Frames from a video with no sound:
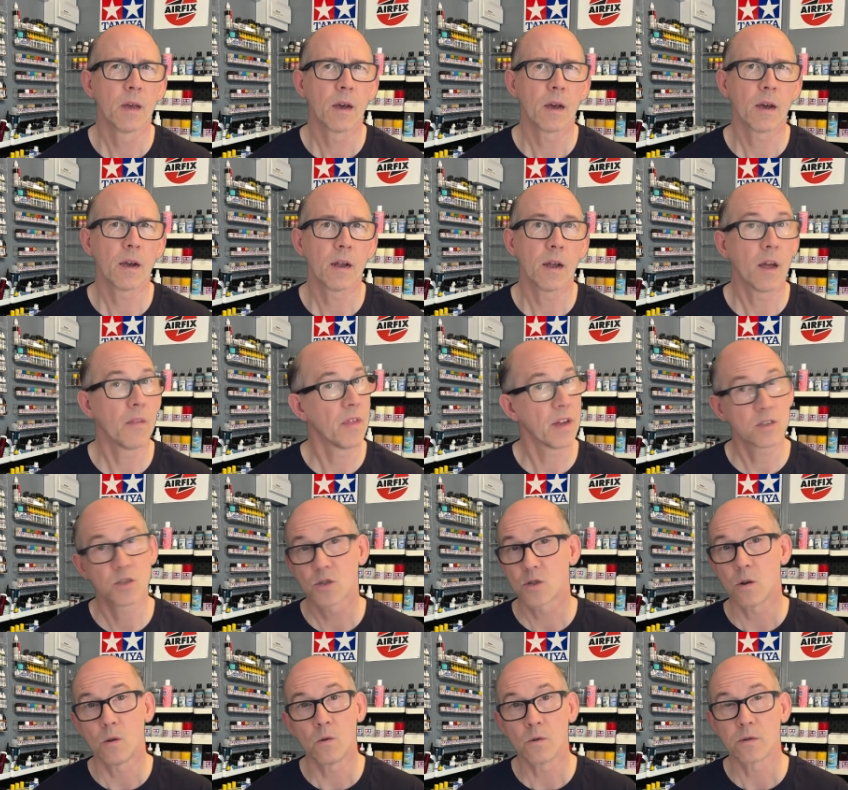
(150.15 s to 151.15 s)
and that's
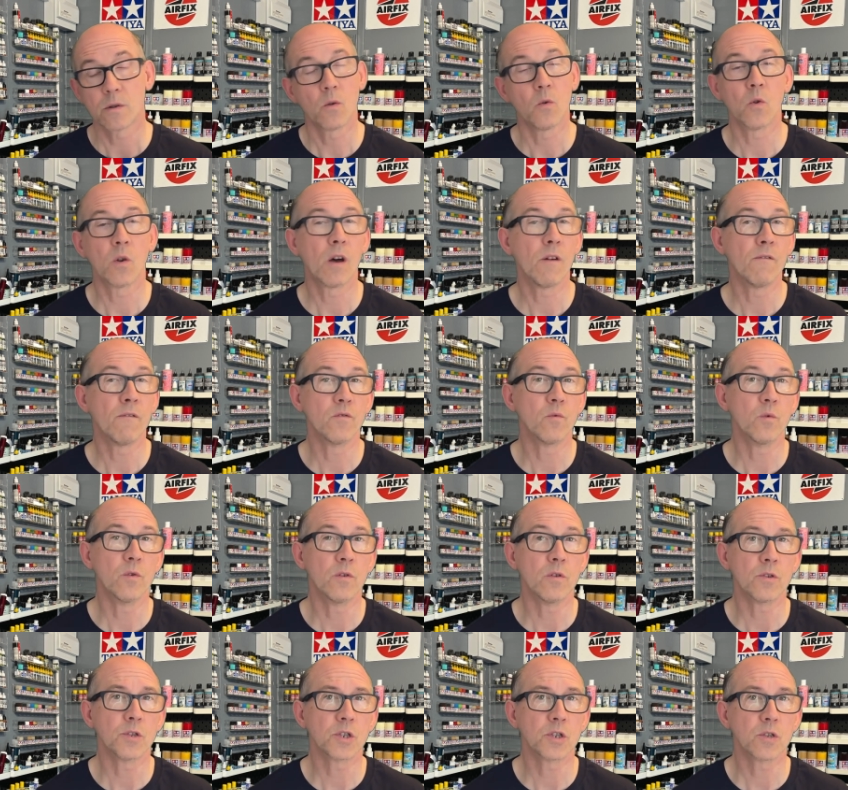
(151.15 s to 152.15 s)
sold all over the
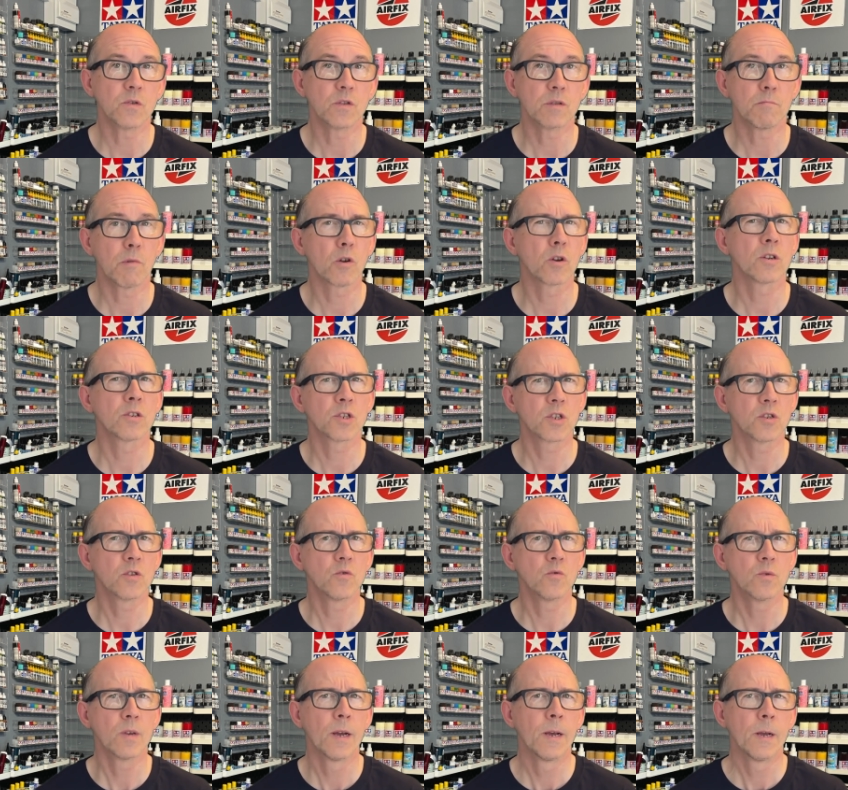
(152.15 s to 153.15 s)
world to modelers who